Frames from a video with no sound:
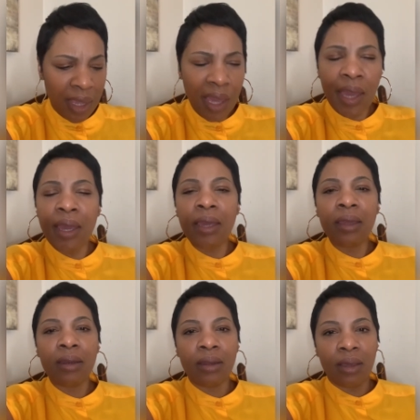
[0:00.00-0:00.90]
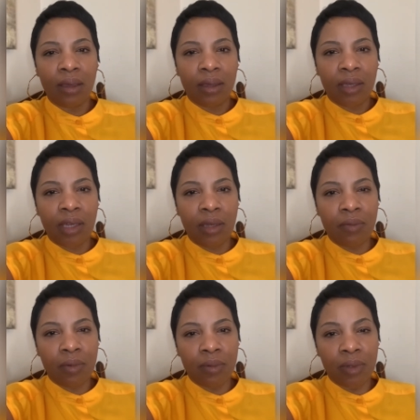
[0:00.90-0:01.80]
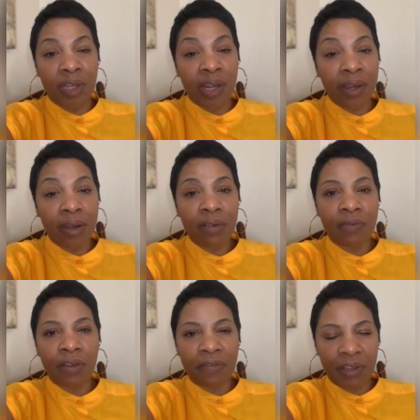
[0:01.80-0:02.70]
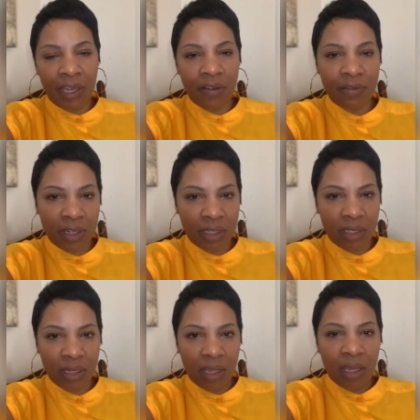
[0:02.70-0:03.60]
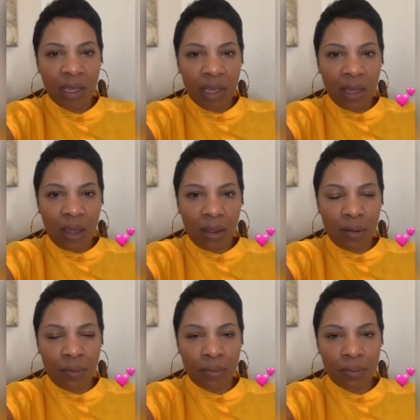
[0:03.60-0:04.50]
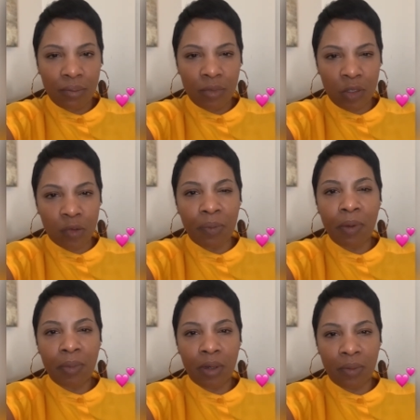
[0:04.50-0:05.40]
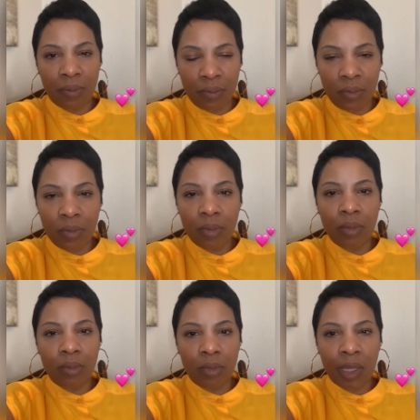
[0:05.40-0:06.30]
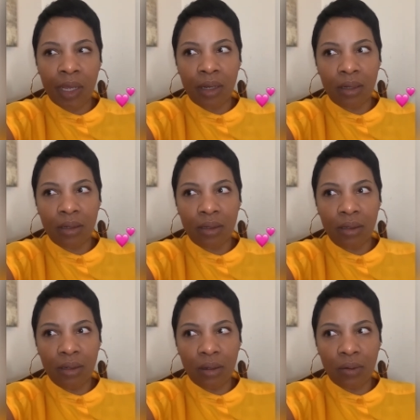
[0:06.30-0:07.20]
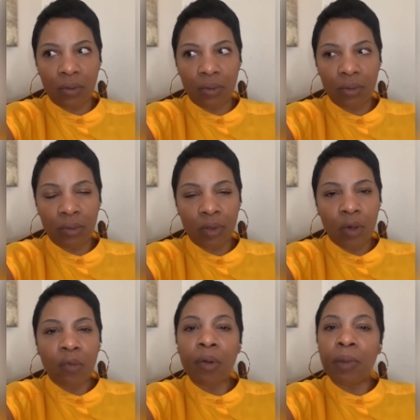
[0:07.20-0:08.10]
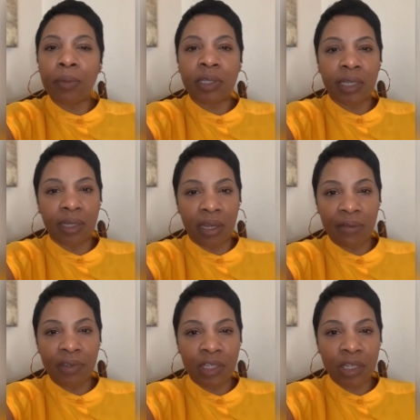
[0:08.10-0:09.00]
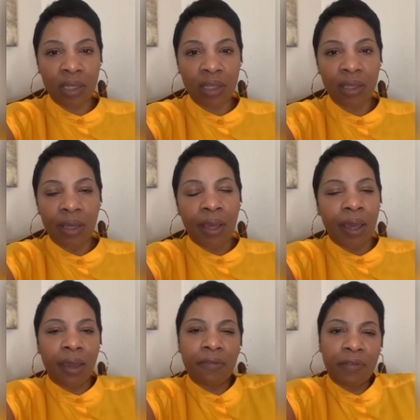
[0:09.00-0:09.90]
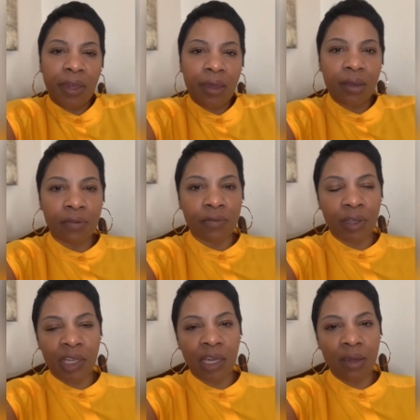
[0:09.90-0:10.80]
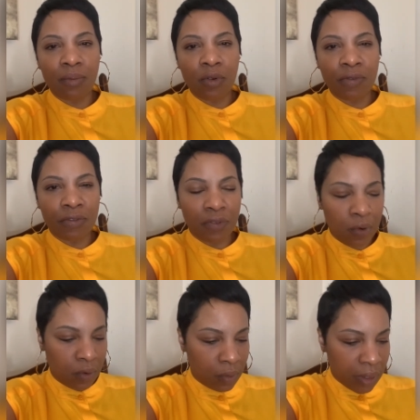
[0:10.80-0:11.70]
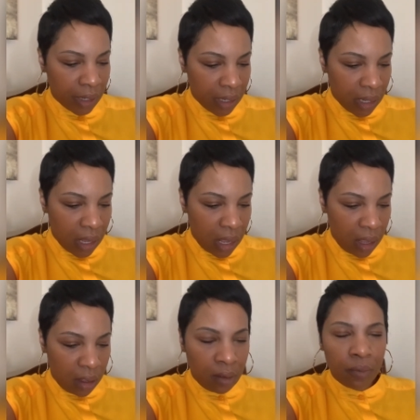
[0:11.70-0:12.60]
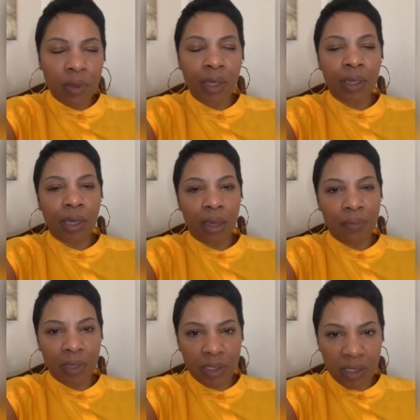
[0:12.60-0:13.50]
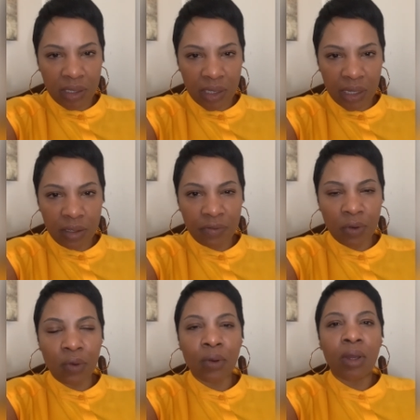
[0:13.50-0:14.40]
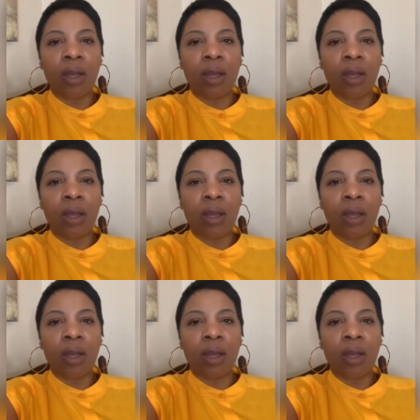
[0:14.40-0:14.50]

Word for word: And keep love and forgiveness. Um, just remember to, that, you know, remember to love each other and forgive and keep moving forward. Um, it can be successful.